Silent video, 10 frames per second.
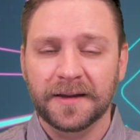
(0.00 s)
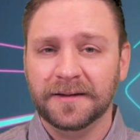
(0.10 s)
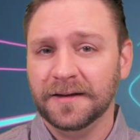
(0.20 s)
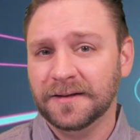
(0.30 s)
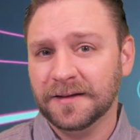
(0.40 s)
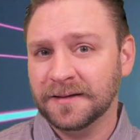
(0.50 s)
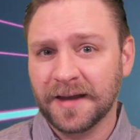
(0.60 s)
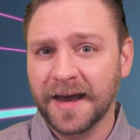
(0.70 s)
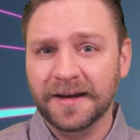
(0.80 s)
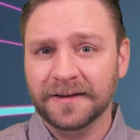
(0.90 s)

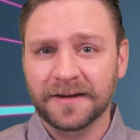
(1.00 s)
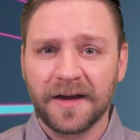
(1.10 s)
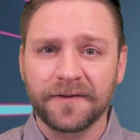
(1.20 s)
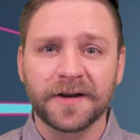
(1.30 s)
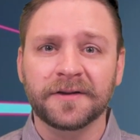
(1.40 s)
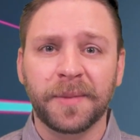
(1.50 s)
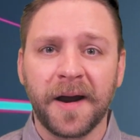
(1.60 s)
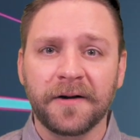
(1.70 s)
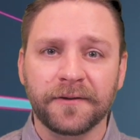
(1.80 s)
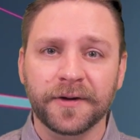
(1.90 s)
exciting stuff, and it's
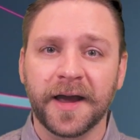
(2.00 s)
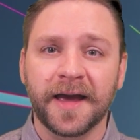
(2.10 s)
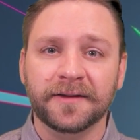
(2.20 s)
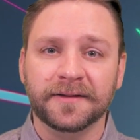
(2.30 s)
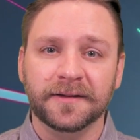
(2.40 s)
powerful, and it has,